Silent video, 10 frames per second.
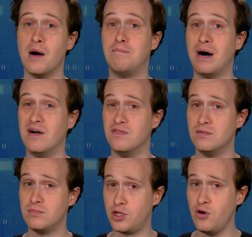
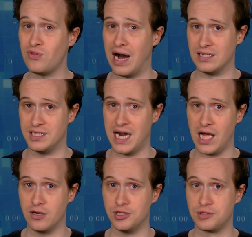above
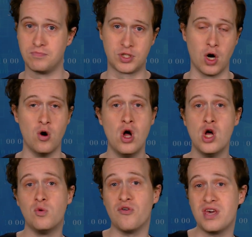$2,000. So
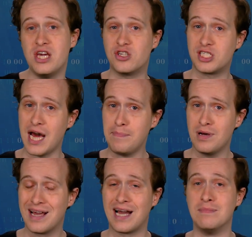with each step
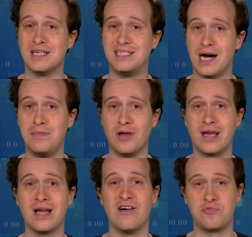comes a
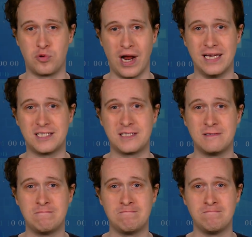doubling of price.
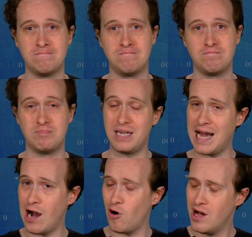But
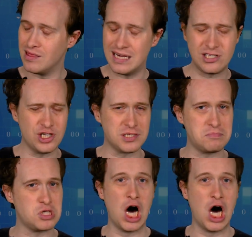now, let's just